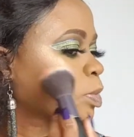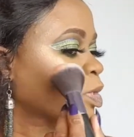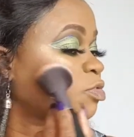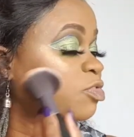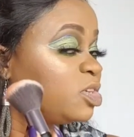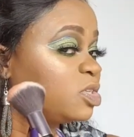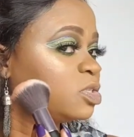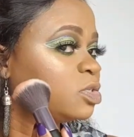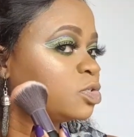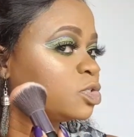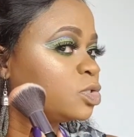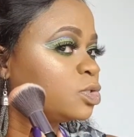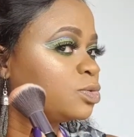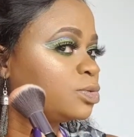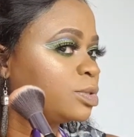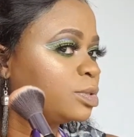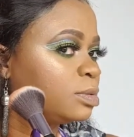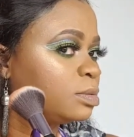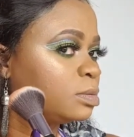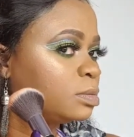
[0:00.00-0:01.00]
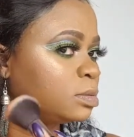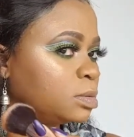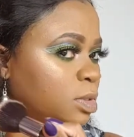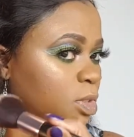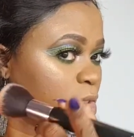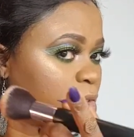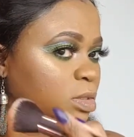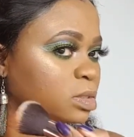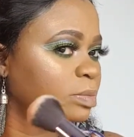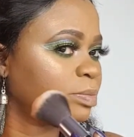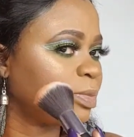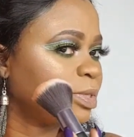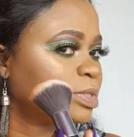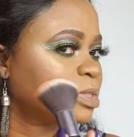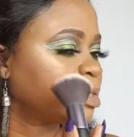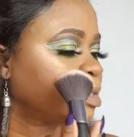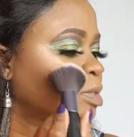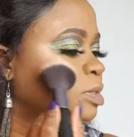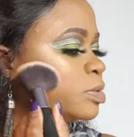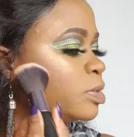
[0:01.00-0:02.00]
If it's not showing, it doesn't make
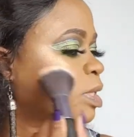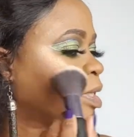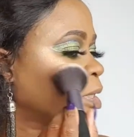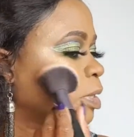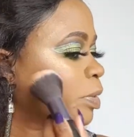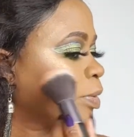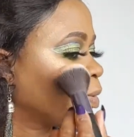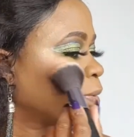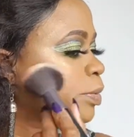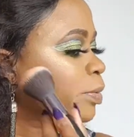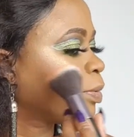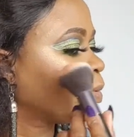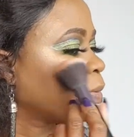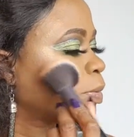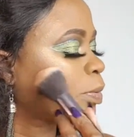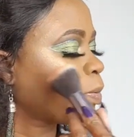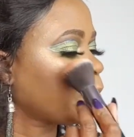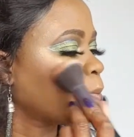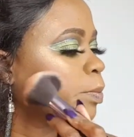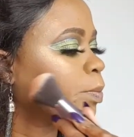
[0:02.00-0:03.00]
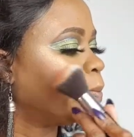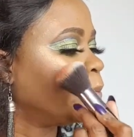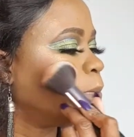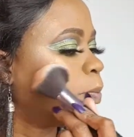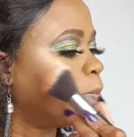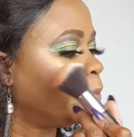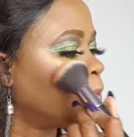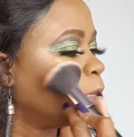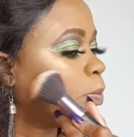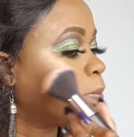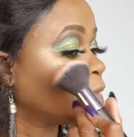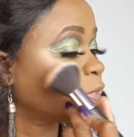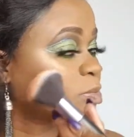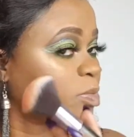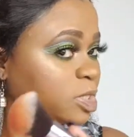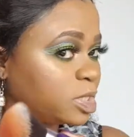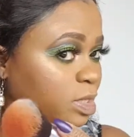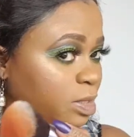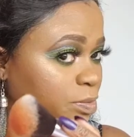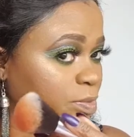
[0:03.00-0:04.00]
sense, right?
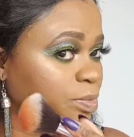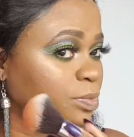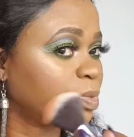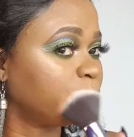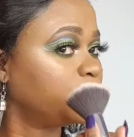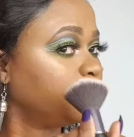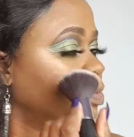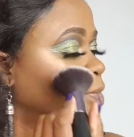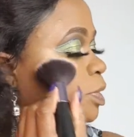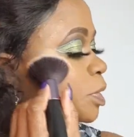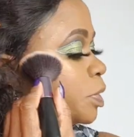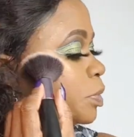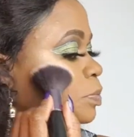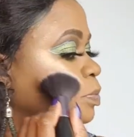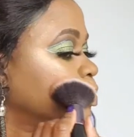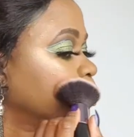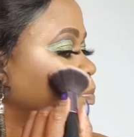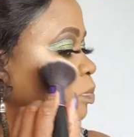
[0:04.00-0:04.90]
Especially when we're going out.